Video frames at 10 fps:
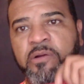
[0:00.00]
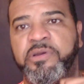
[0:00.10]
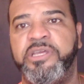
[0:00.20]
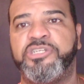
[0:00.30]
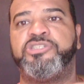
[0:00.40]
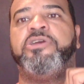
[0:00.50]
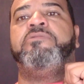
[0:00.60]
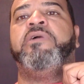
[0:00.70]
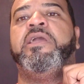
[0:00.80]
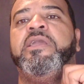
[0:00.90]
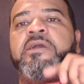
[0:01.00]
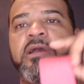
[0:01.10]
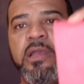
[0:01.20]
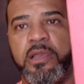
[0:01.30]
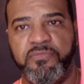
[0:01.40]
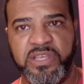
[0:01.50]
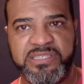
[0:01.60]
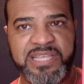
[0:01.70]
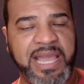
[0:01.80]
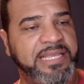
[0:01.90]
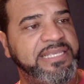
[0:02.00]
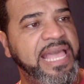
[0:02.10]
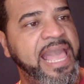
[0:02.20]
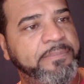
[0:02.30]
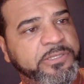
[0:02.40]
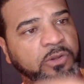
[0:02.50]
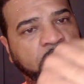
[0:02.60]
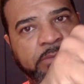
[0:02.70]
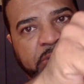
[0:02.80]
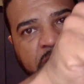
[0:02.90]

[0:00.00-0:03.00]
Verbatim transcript: wear it with this shirt right here. This tie is absolutely